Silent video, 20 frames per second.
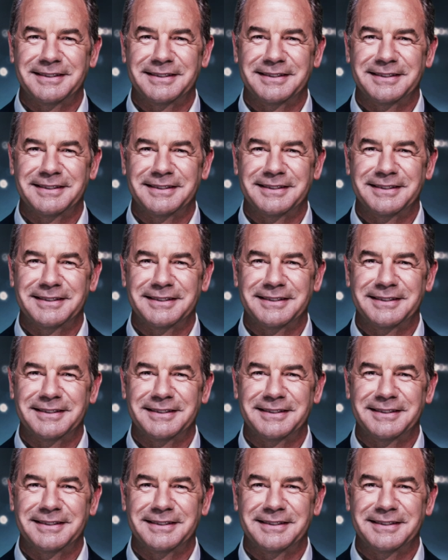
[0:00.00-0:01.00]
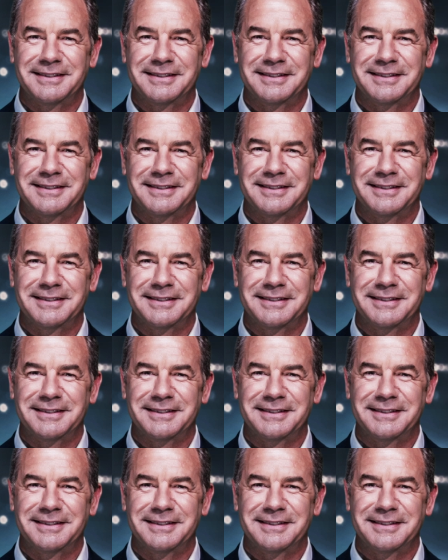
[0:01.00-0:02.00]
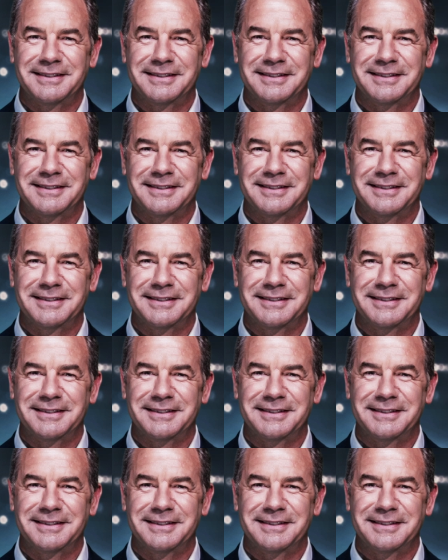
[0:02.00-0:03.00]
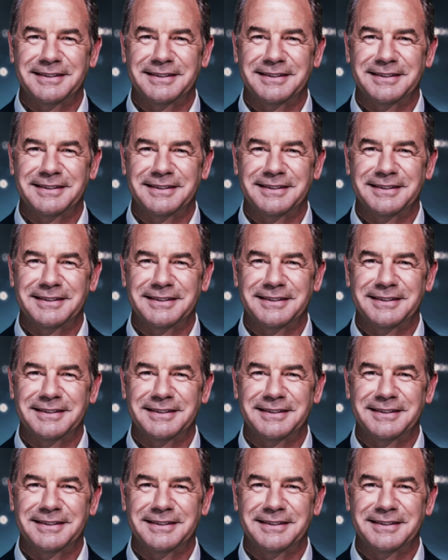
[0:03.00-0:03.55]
[no speech]